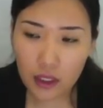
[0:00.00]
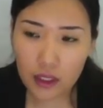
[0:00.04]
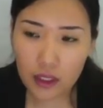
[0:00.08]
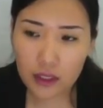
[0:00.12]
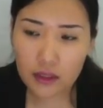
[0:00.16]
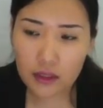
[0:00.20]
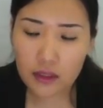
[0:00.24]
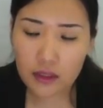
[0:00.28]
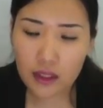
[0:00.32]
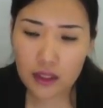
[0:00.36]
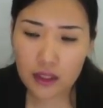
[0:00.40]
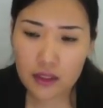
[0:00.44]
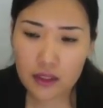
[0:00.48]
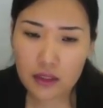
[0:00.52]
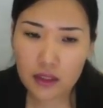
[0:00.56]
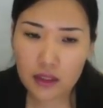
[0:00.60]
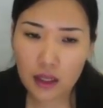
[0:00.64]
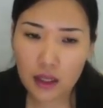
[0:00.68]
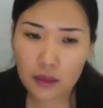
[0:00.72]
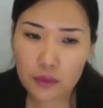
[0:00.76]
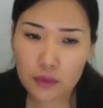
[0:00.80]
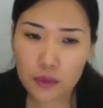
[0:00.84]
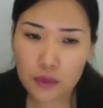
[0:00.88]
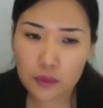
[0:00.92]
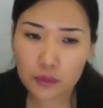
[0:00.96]
In other
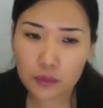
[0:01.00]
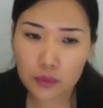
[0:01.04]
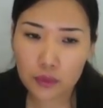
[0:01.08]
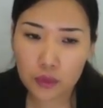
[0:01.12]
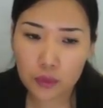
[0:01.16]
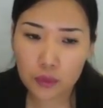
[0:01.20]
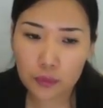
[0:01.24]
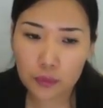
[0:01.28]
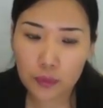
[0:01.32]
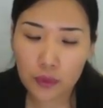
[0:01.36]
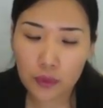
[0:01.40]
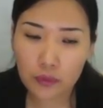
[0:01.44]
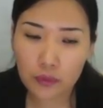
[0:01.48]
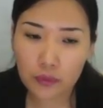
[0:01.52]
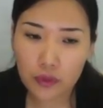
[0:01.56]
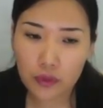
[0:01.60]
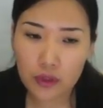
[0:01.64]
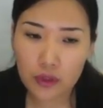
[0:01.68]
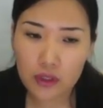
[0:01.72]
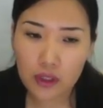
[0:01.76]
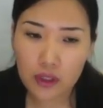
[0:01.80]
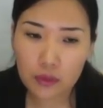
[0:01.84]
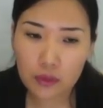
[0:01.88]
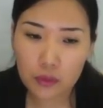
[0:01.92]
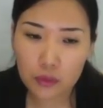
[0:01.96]
types of loop, for
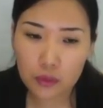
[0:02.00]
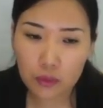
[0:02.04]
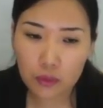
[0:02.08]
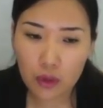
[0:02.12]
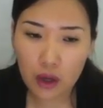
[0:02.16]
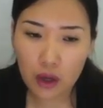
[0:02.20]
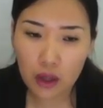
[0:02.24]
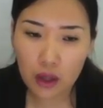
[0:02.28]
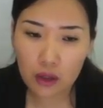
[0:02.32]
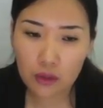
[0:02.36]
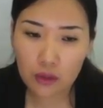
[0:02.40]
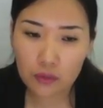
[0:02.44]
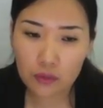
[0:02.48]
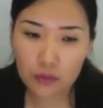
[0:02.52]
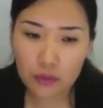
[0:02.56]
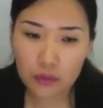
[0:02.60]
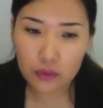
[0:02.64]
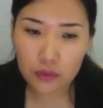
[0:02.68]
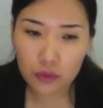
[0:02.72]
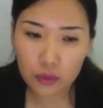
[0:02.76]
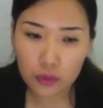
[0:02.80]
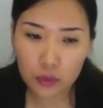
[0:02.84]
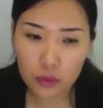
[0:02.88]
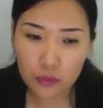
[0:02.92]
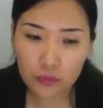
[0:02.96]
example, while
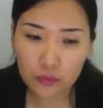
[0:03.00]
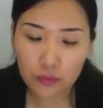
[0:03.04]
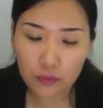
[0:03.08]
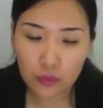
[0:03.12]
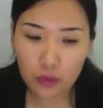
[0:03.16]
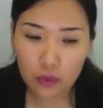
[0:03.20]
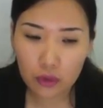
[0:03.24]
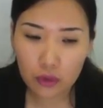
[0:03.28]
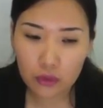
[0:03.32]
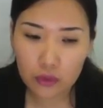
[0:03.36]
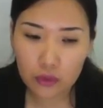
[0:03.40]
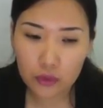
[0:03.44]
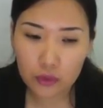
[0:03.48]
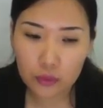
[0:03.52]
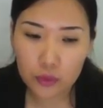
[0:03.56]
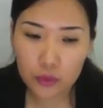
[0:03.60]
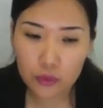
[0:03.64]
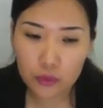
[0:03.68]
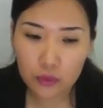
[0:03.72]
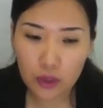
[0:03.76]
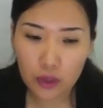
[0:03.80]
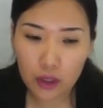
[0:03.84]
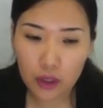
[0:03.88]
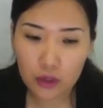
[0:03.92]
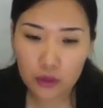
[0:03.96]
loop, for loop,
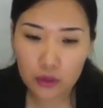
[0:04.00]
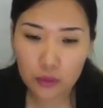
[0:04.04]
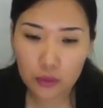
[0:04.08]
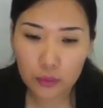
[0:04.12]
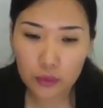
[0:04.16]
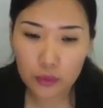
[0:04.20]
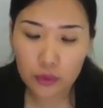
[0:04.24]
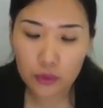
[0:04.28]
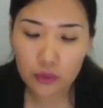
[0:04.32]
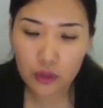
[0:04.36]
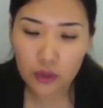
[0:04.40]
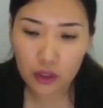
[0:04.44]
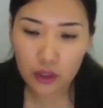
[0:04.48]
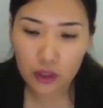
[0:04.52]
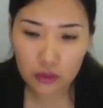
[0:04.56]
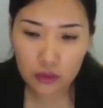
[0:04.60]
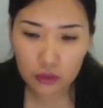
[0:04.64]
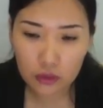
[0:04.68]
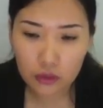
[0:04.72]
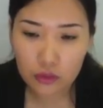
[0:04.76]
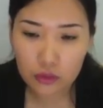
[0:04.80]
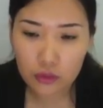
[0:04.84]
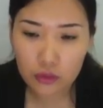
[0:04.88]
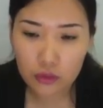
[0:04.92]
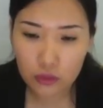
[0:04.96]
do while loop, you
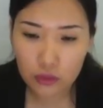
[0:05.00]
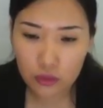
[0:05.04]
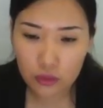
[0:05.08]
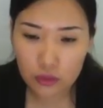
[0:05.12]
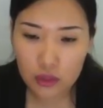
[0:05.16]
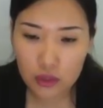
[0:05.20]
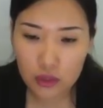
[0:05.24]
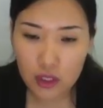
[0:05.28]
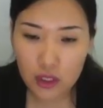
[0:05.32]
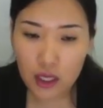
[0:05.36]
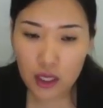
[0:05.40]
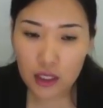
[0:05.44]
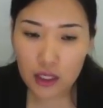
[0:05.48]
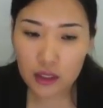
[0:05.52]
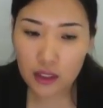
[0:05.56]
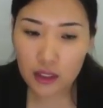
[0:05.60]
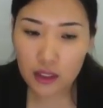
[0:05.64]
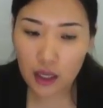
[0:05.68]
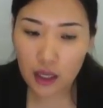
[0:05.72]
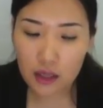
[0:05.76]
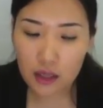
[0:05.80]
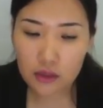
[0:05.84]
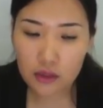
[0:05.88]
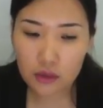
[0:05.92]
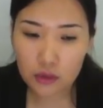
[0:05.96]
cannot use
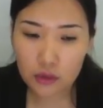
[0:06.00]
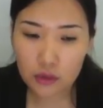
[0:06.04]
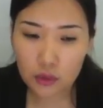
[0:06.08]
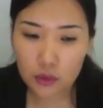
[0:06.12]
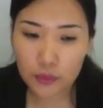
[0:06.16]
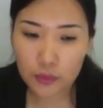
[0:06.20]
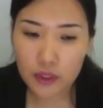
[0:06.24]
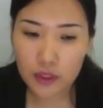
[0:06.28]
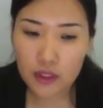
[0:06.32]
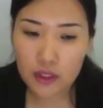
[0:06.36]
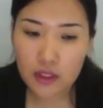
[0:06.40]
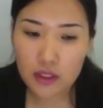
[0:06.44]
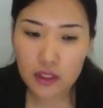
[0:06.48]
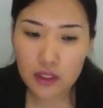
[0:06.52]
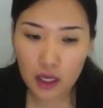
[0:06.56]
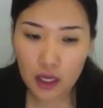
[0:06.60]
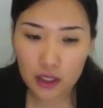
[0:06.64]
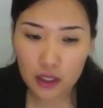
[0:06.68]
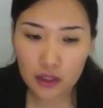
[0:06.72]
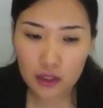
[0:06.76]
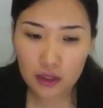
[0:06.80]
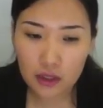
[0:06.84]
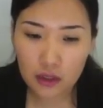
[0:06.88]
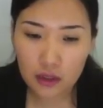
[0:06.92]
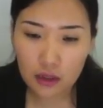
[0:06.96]
the other loop
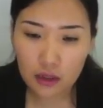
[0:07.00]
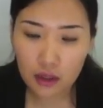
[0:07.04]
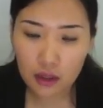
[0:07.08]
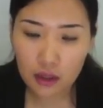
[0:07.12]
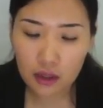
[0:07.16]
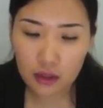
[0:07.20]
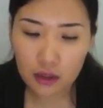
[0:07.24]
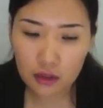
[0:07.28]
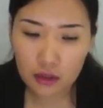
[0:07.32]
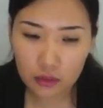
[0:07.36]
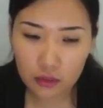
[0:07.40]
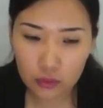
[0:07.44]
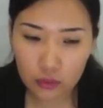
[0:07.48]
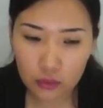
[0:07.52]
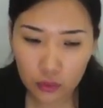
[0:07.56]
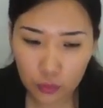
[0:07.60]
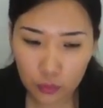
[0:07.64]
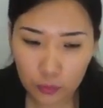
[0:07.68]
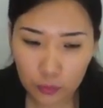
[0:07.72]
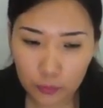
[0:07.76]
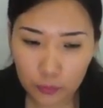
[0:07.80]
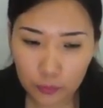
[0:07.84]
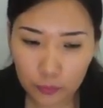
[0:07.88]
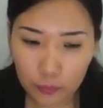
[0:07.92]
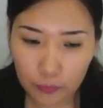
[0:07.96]
inside the
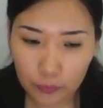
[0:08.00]
loop.